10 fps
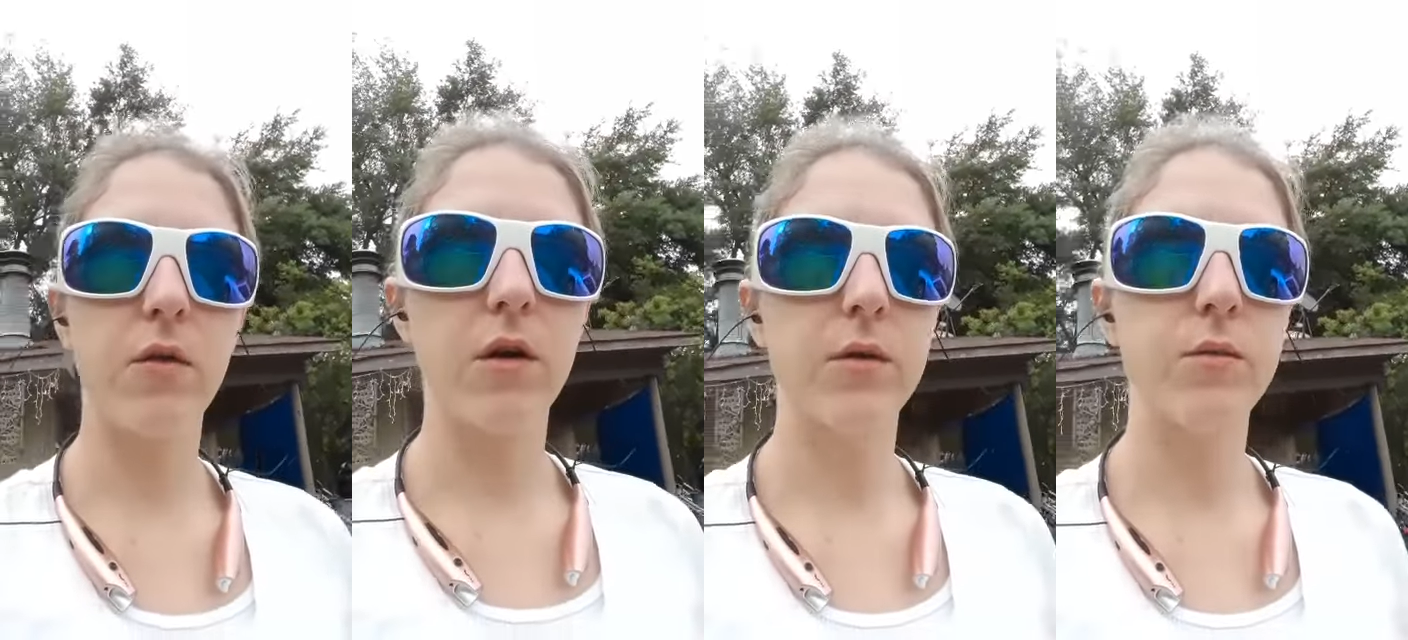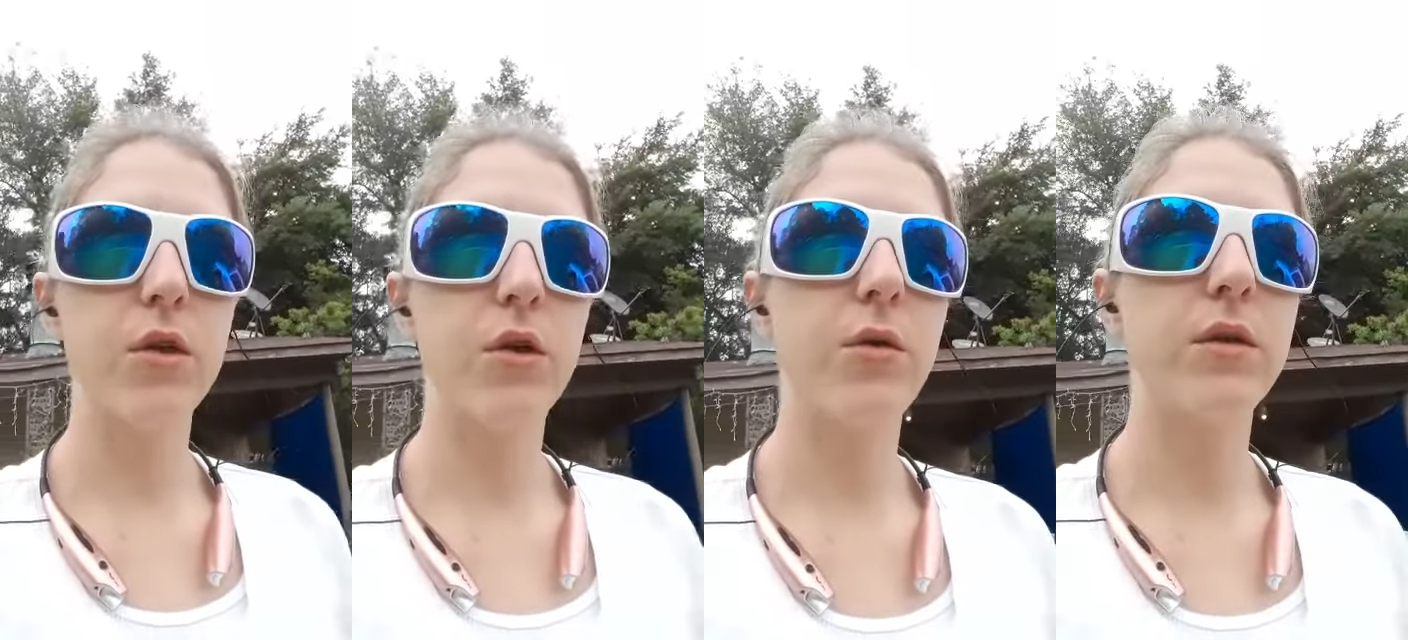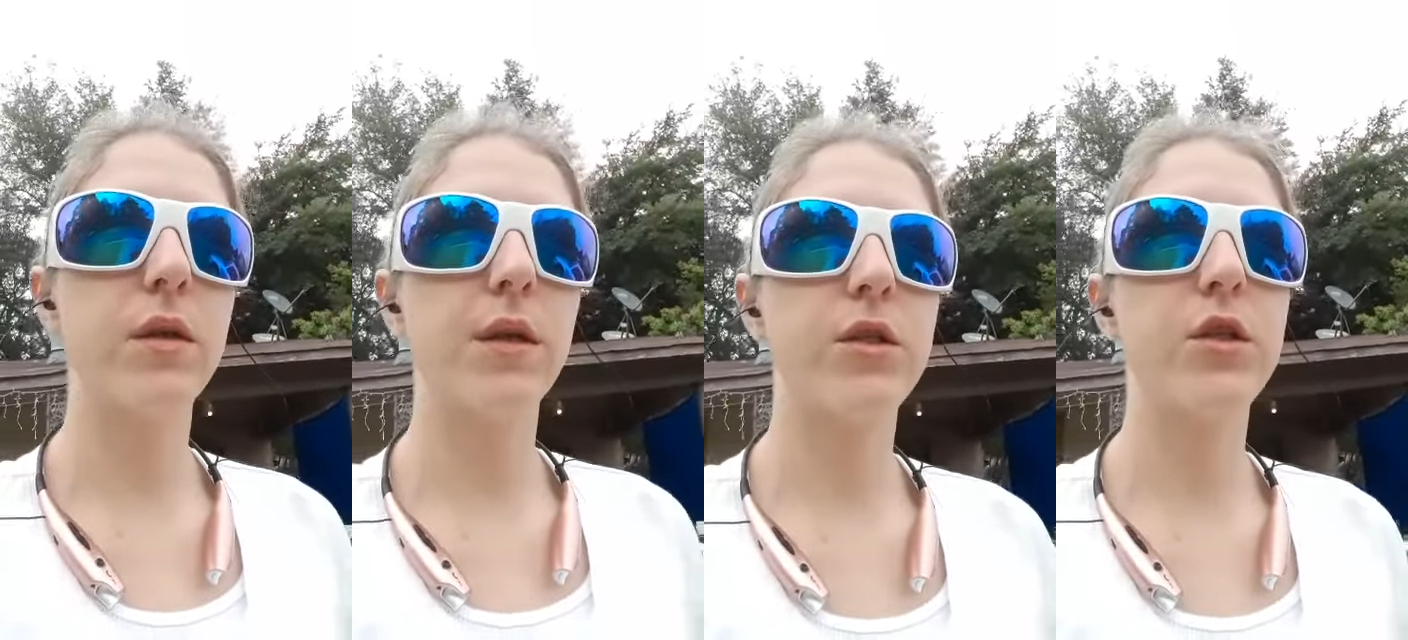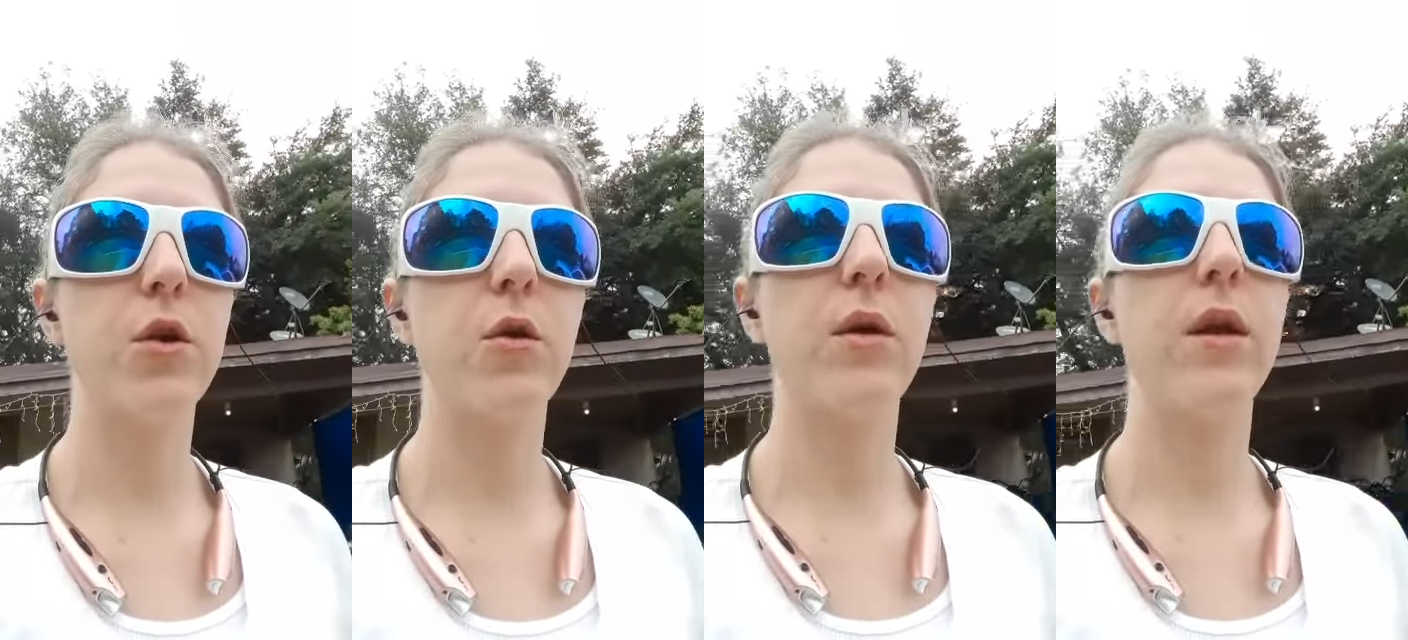Volume 2 is an
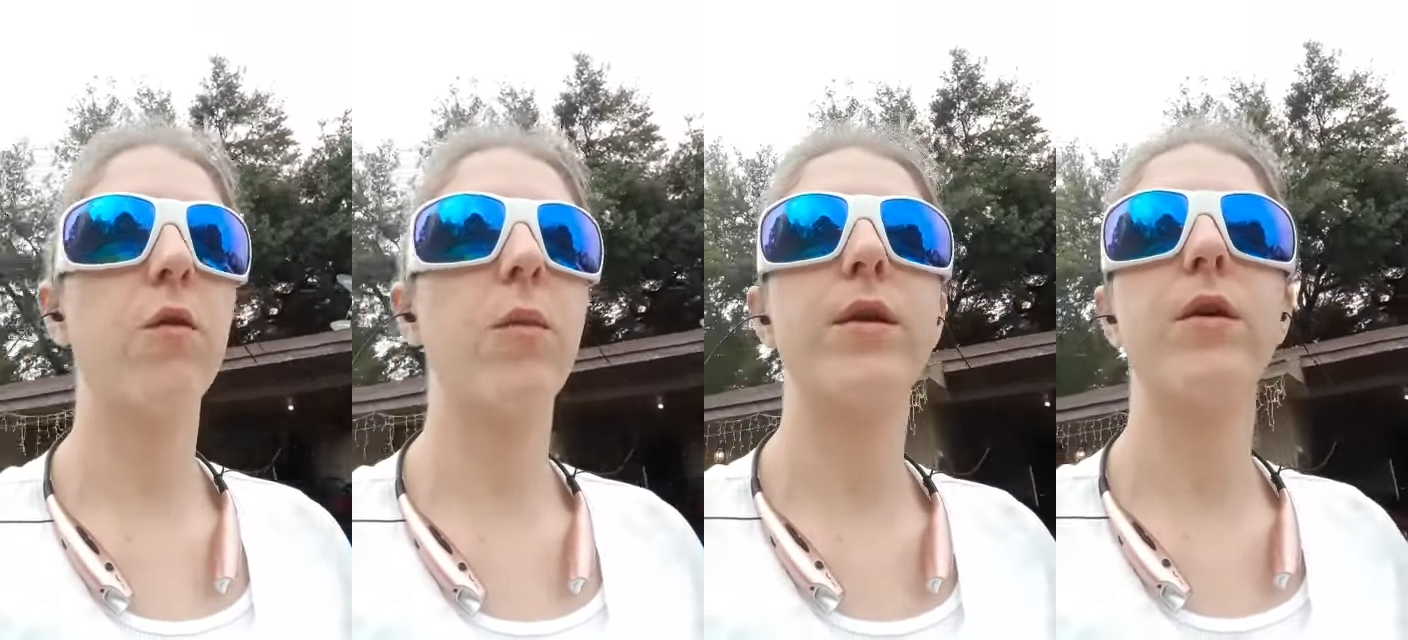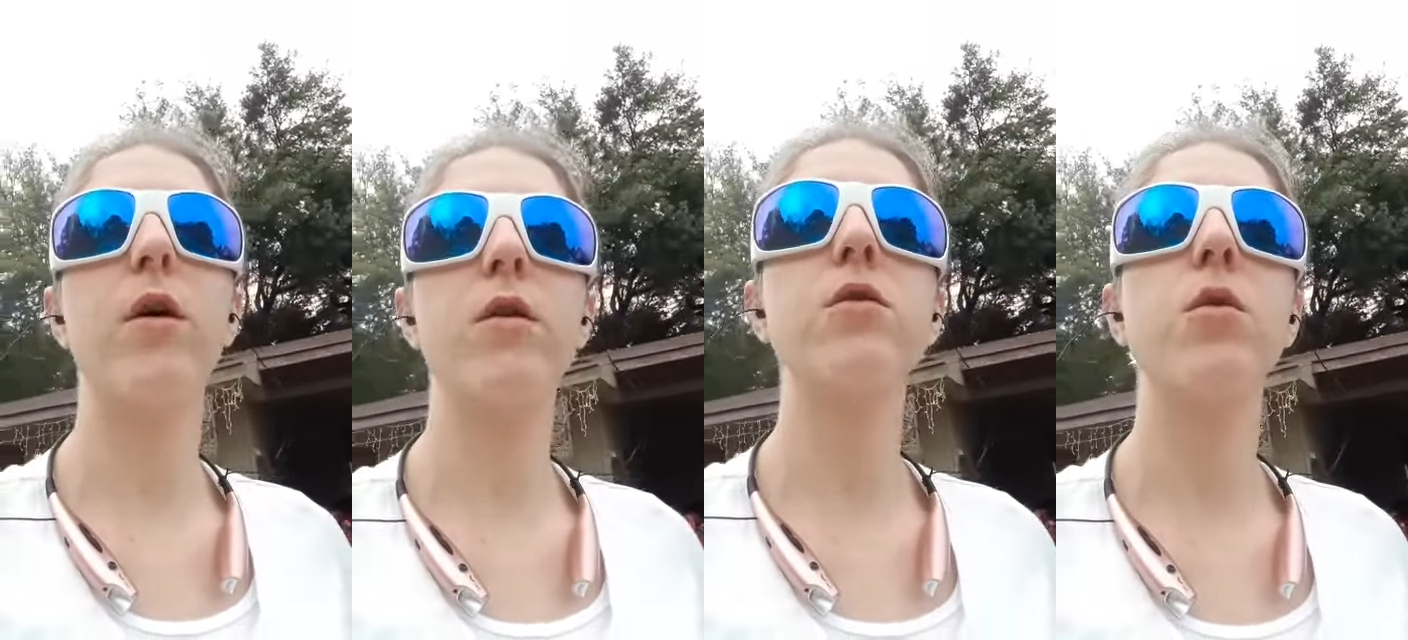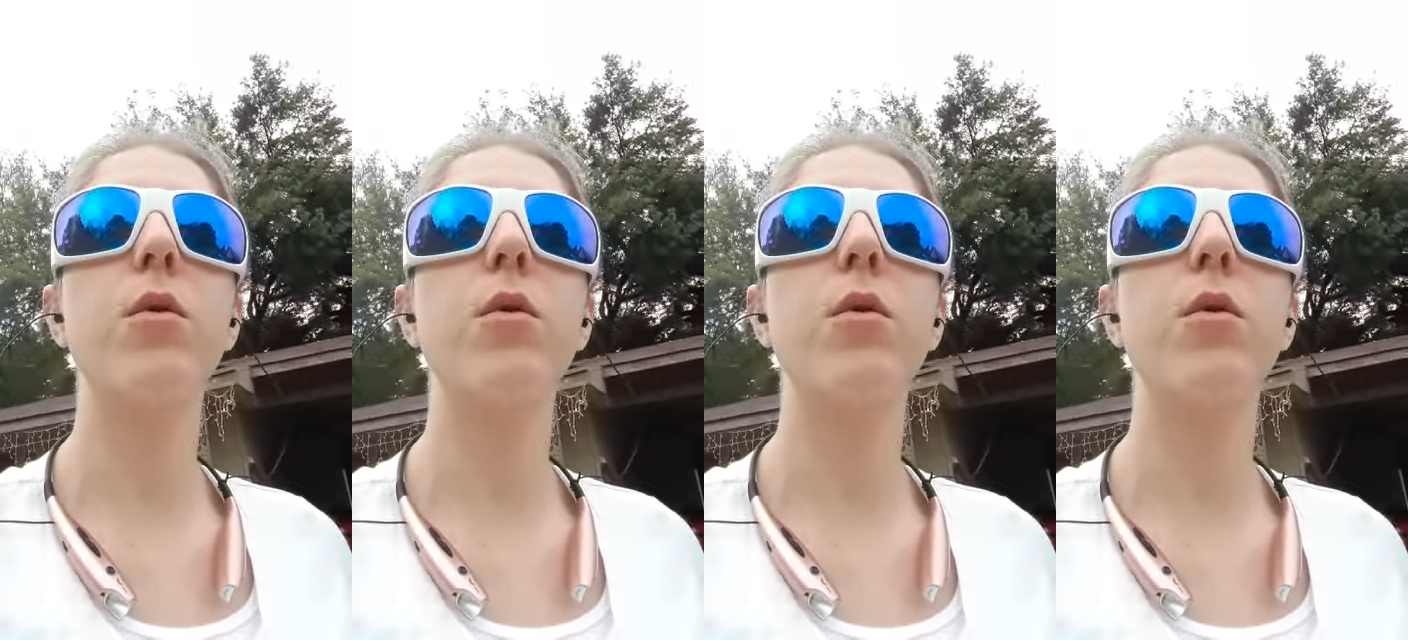issue. Either my dogs were